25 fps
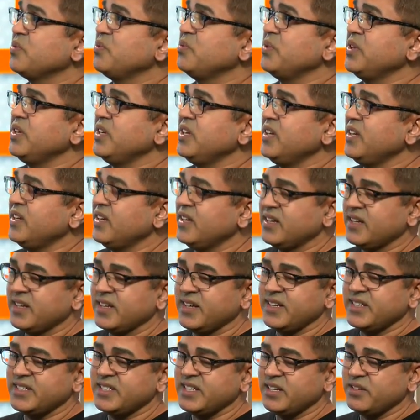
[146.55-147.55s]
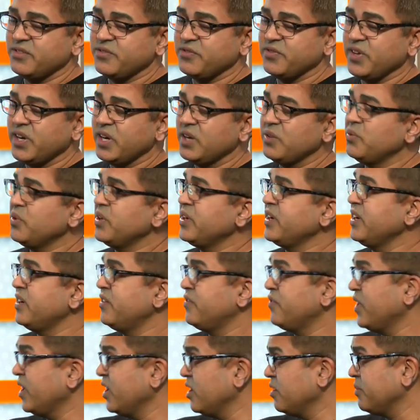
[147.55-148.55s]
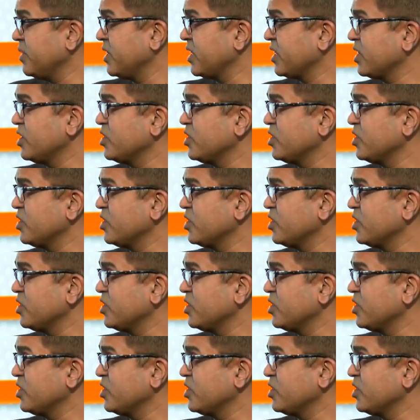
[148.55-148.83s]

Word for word: we can identify what environment